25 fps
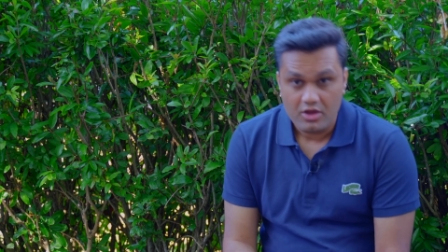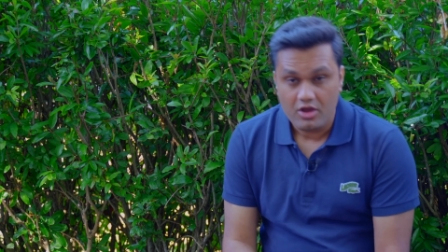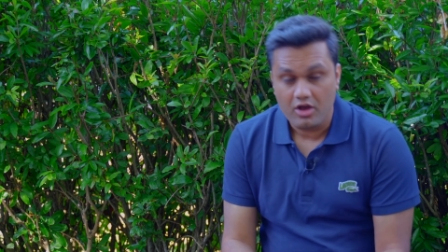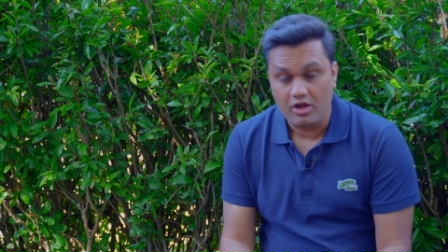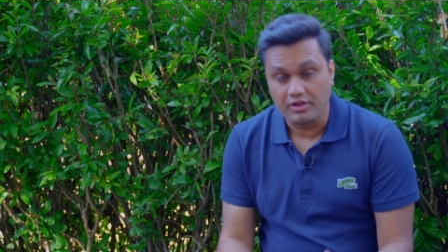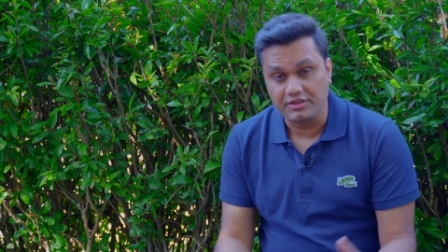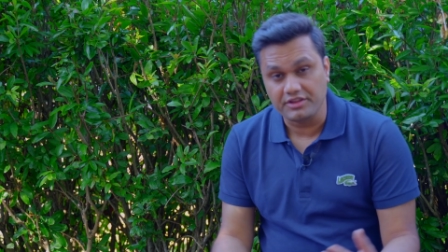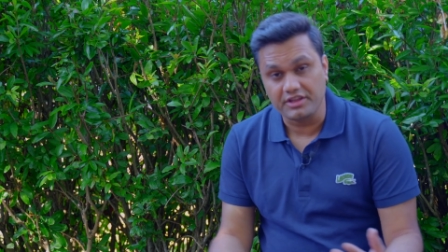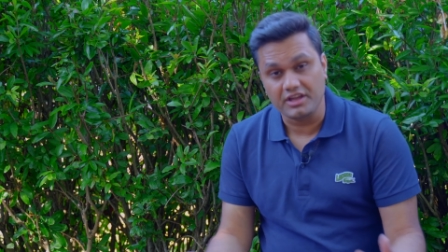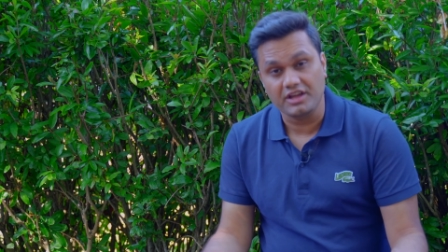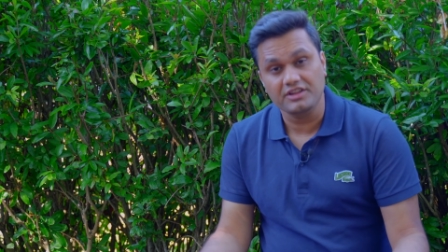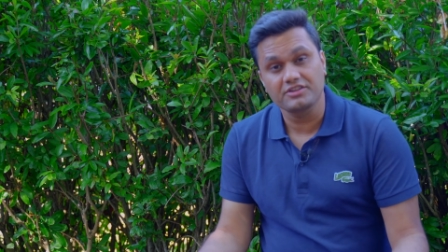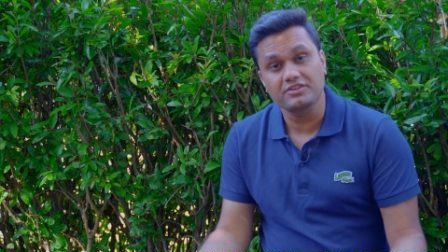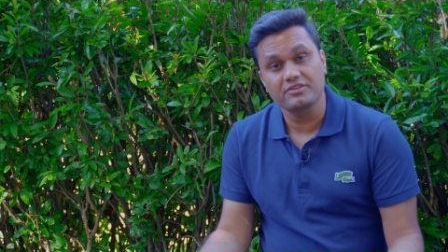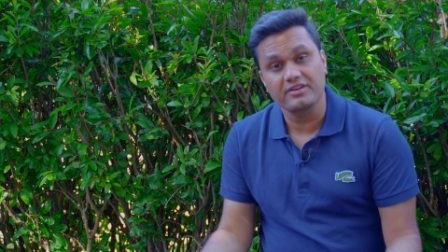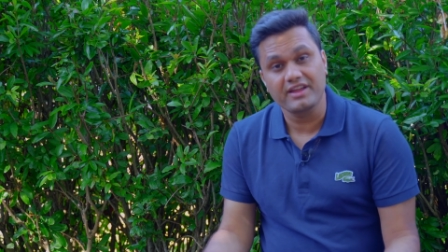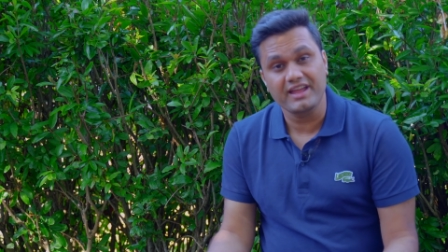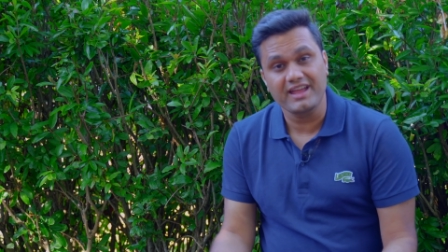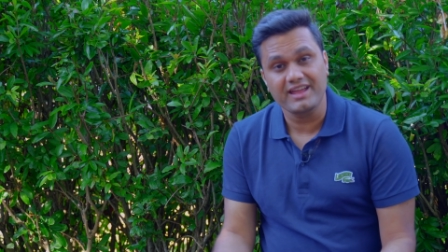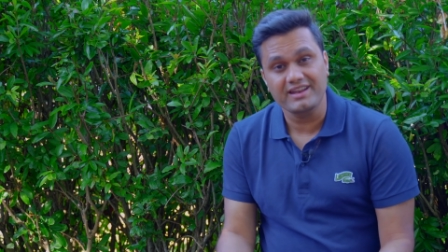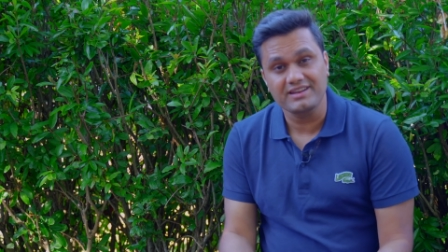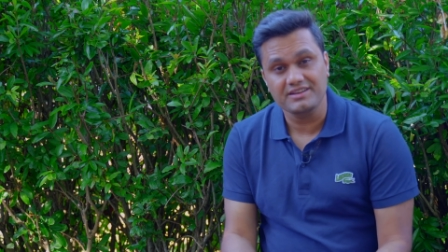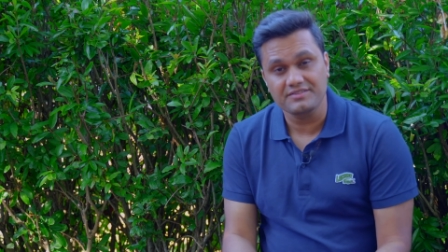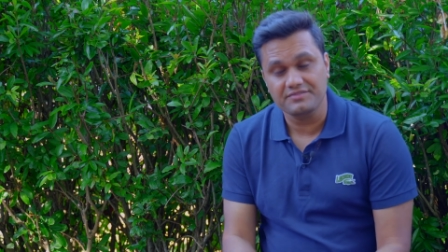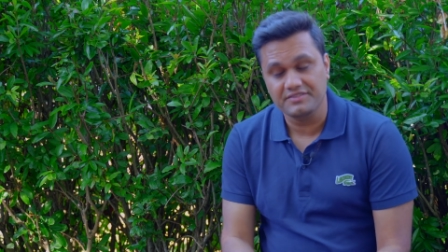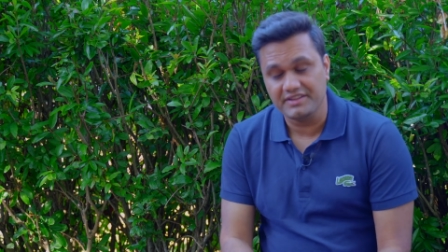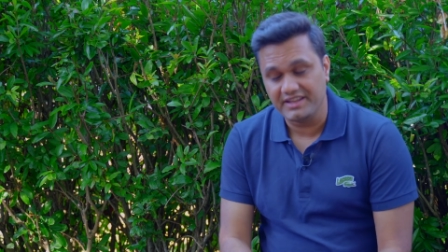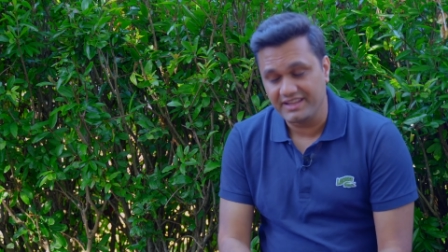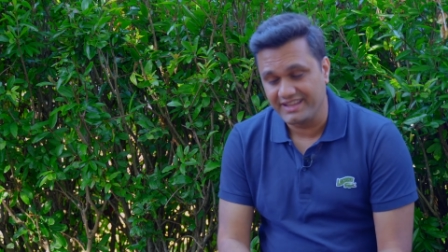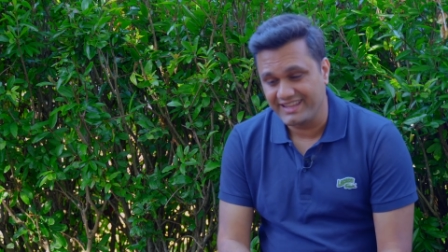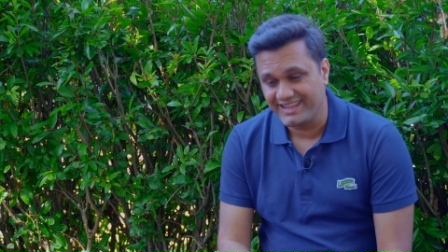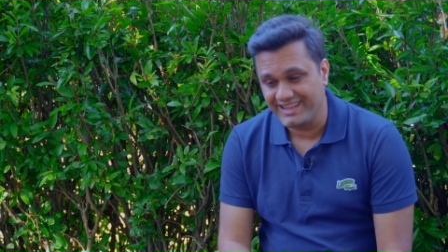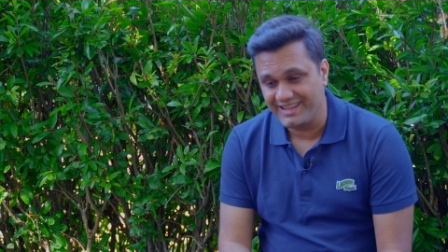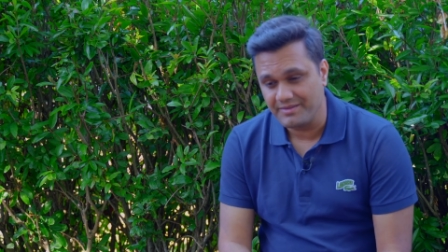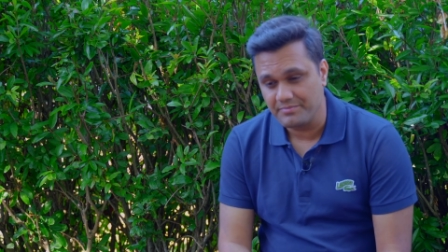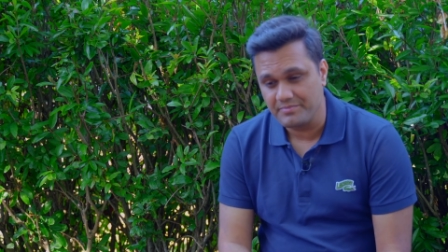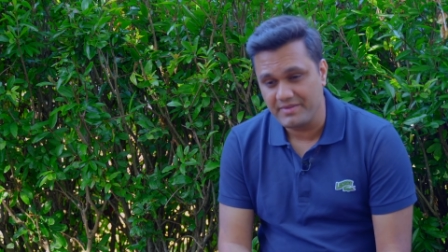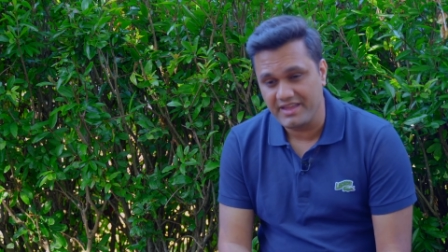On the other hand, if they
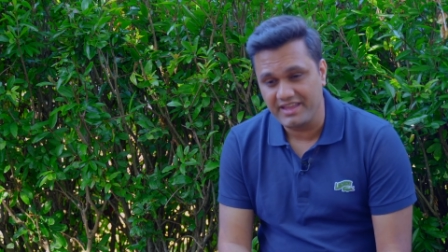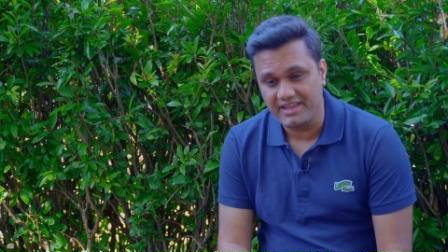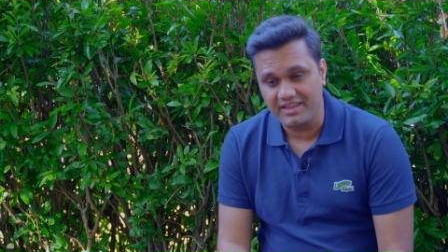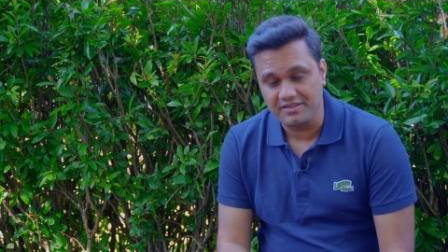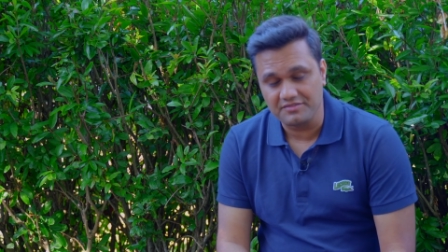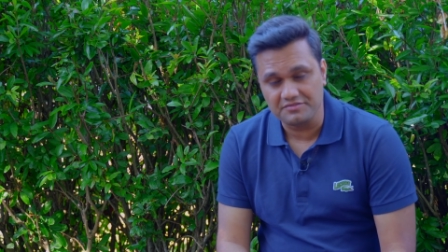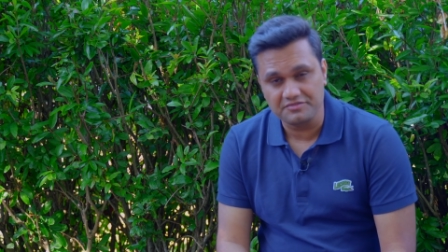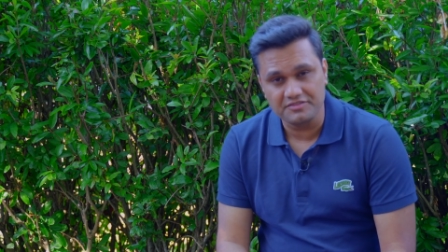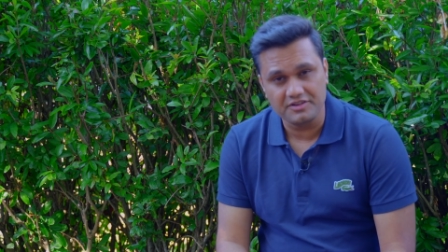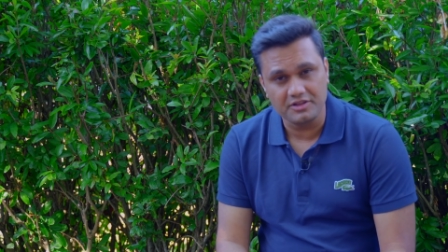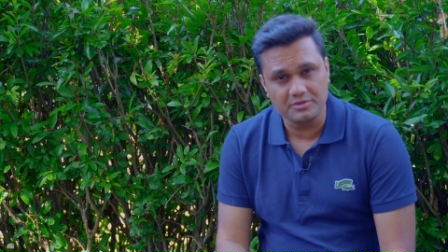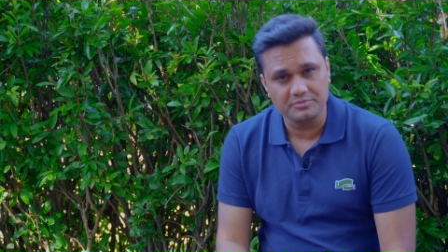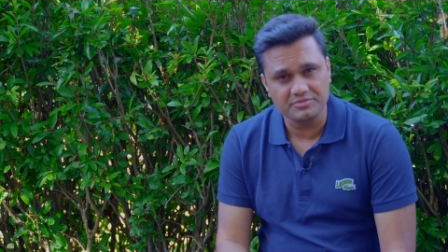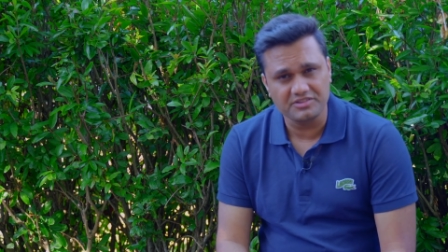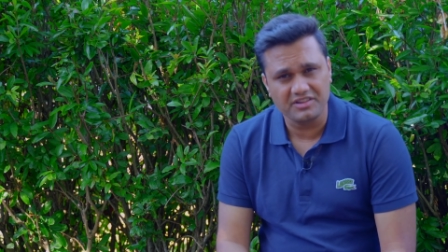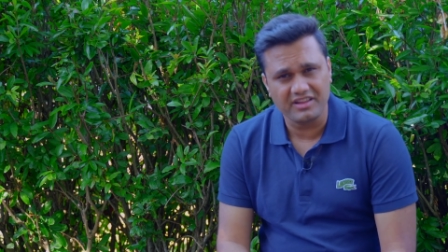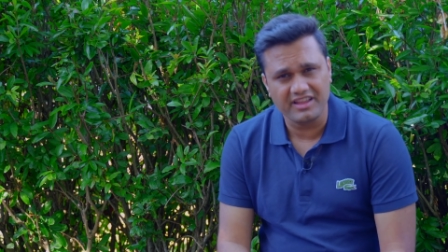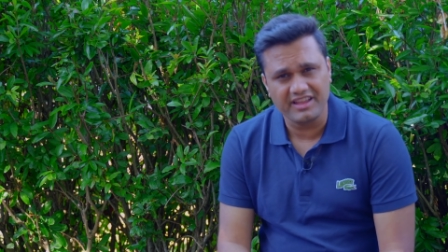keep making films